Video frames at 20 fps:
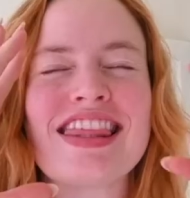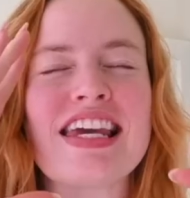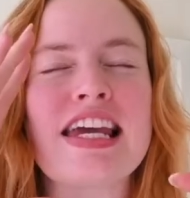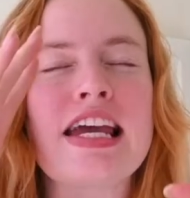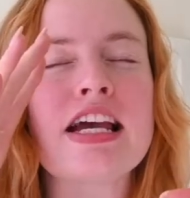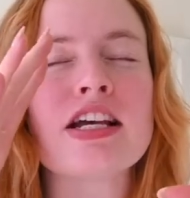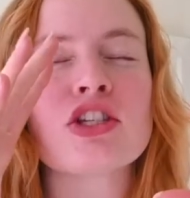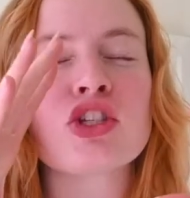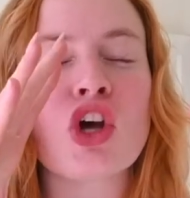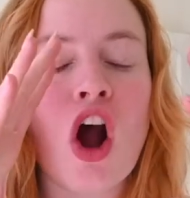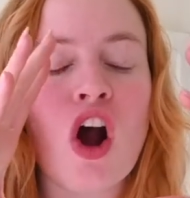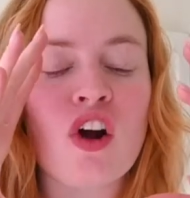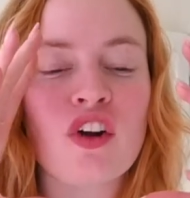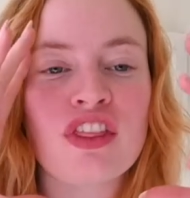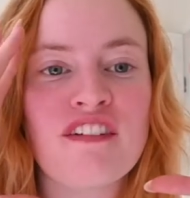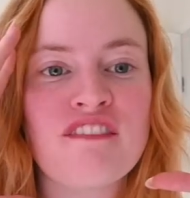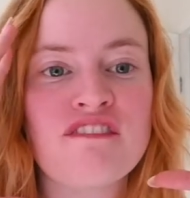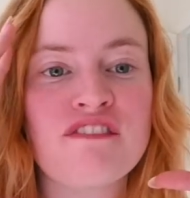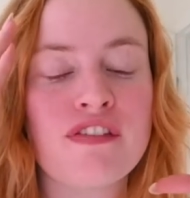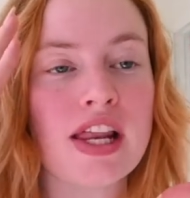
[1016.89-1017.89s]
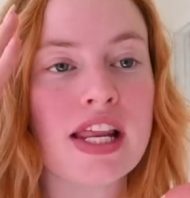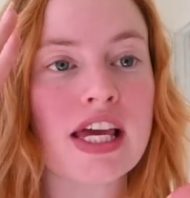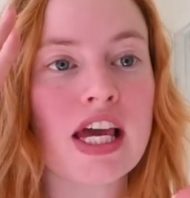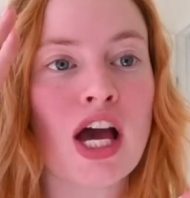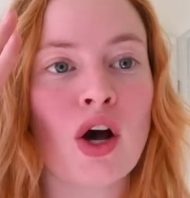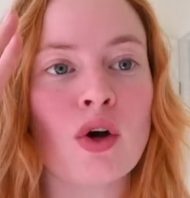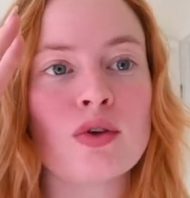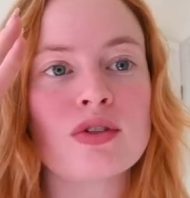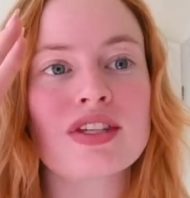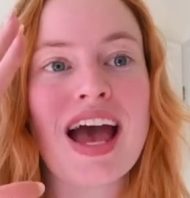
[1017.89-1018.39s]
these are the
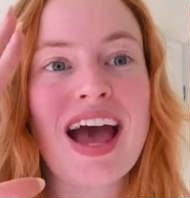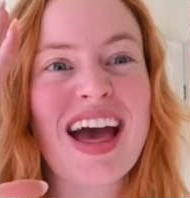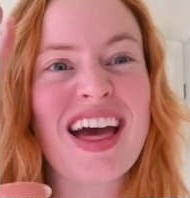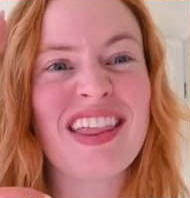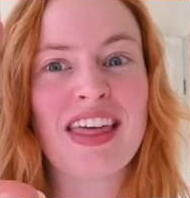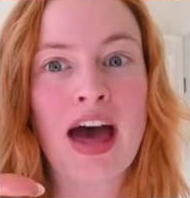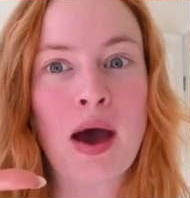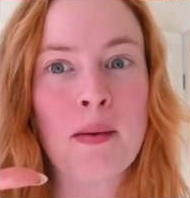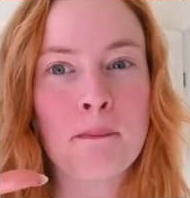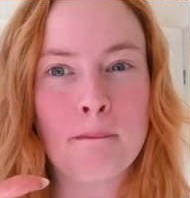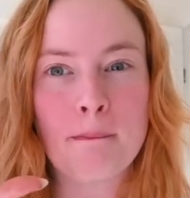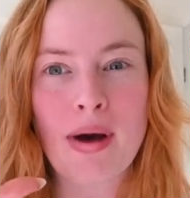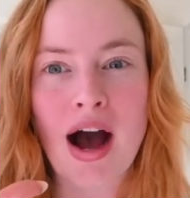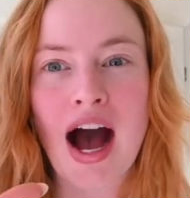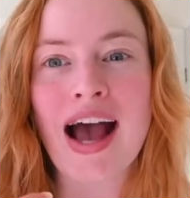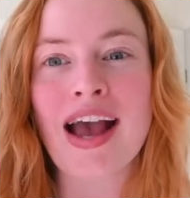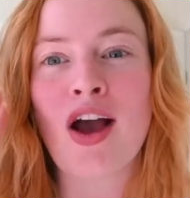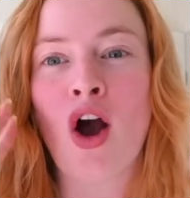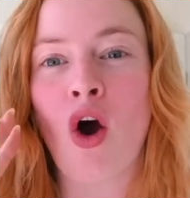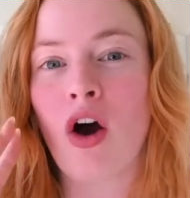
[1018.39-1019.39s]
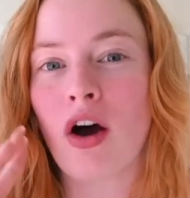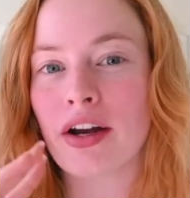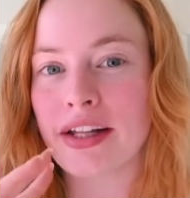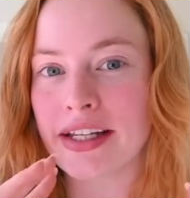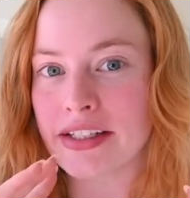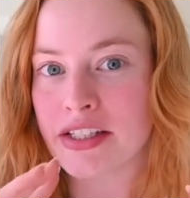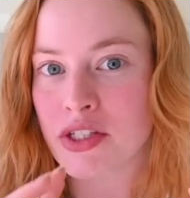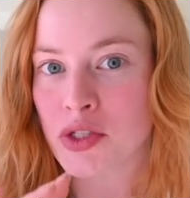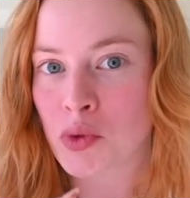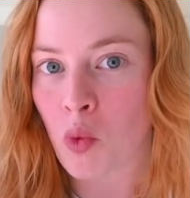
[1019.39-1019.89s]
videos that my
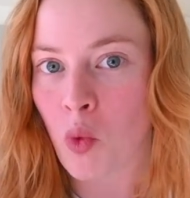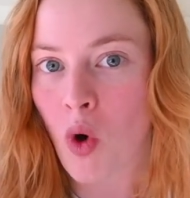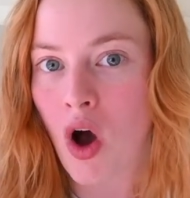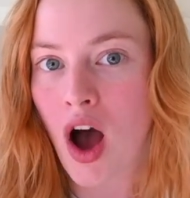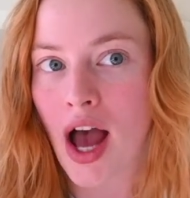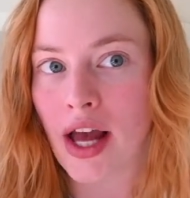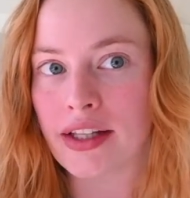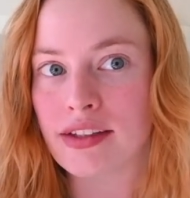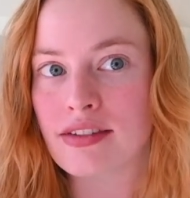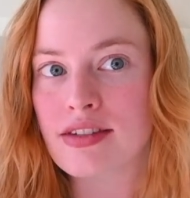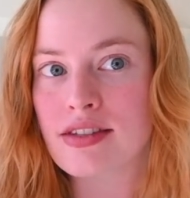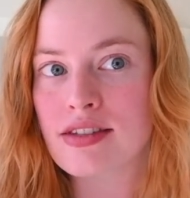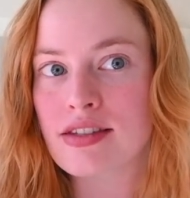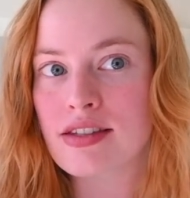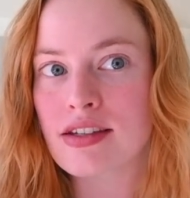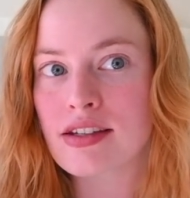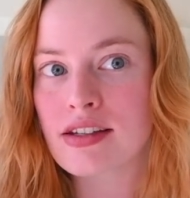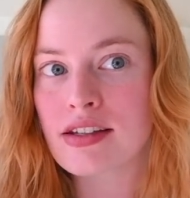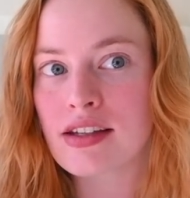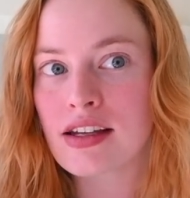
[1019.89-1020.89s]
audience wants,